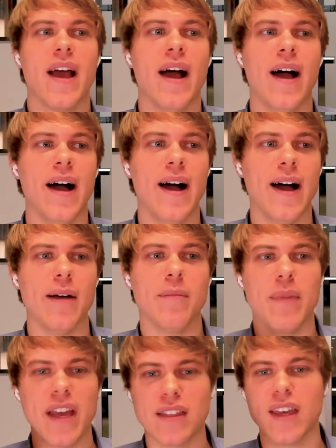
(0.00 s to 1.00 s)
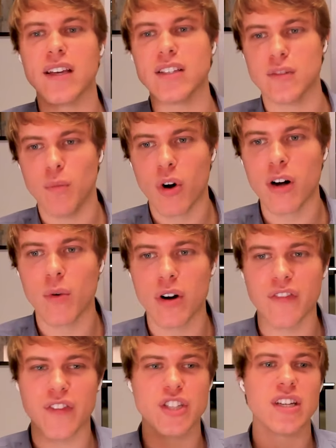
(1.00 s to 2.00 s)
uh, make things more and more
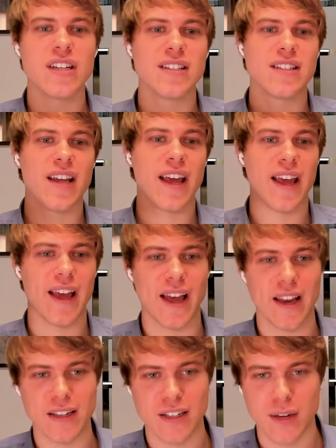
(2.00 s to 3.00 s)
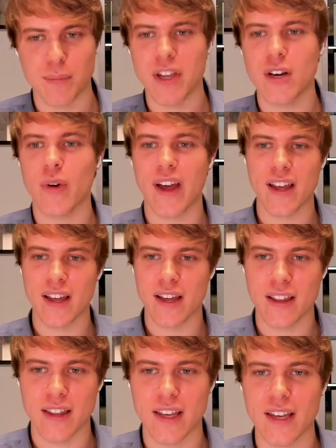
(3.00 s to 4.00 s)
efficient and compete
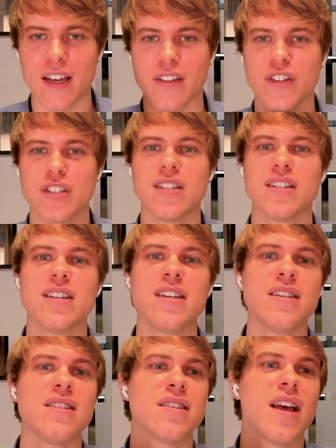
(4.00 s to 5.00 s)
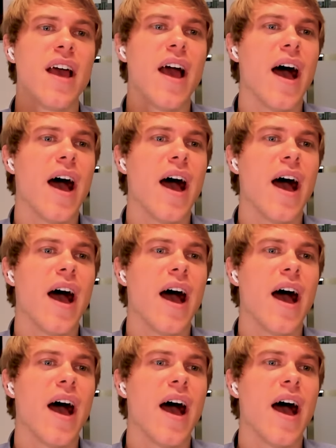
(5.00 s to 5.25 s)
away the inefficiencies.